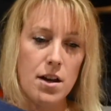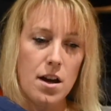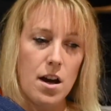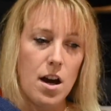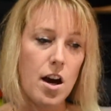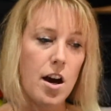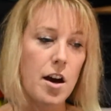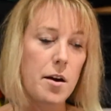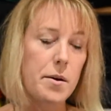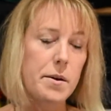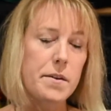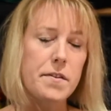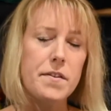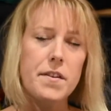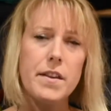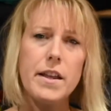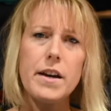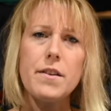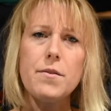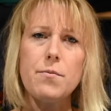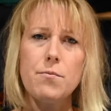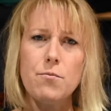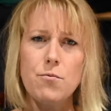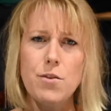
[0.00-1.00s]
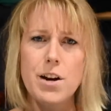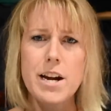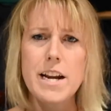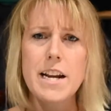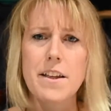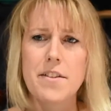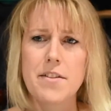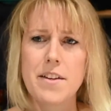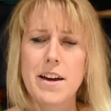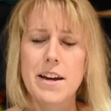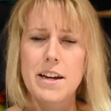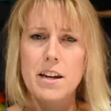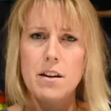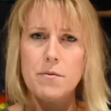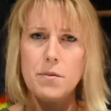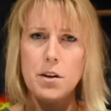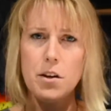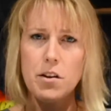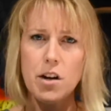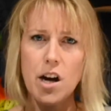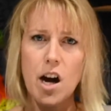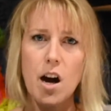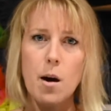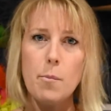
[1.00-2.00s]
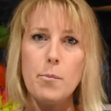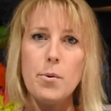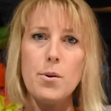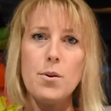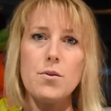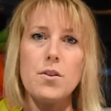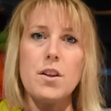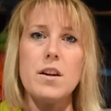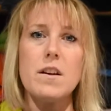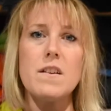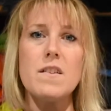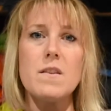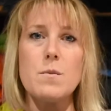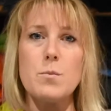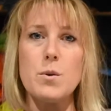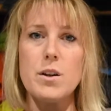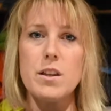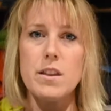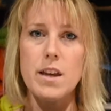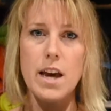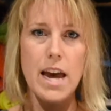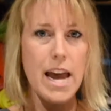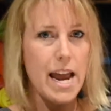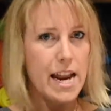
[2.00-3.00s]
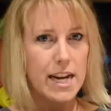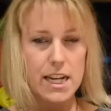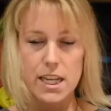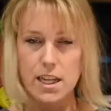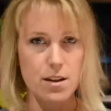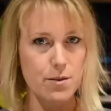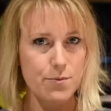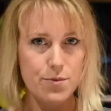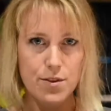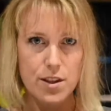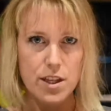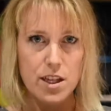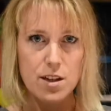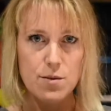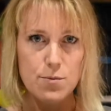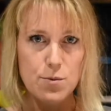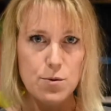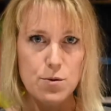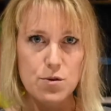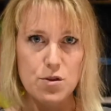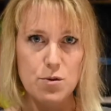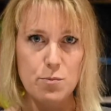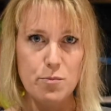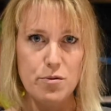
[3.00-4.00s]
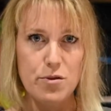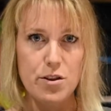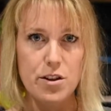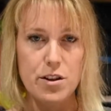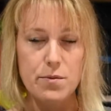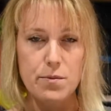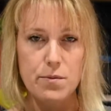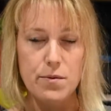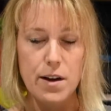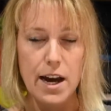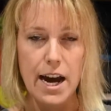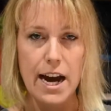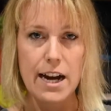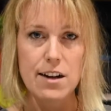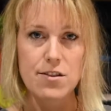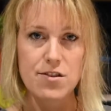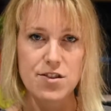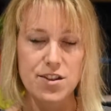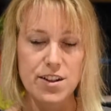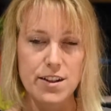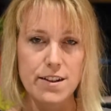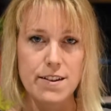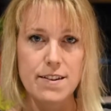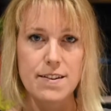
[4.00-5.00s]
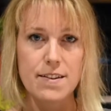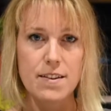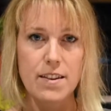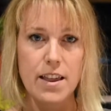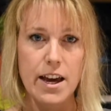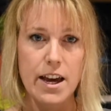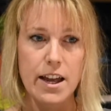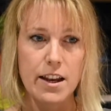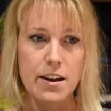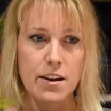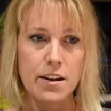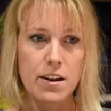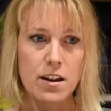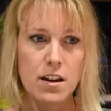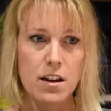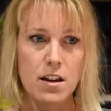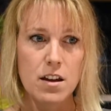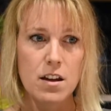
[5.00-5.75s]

So that's really thick. If you coupled this with any of the waterproof outers, then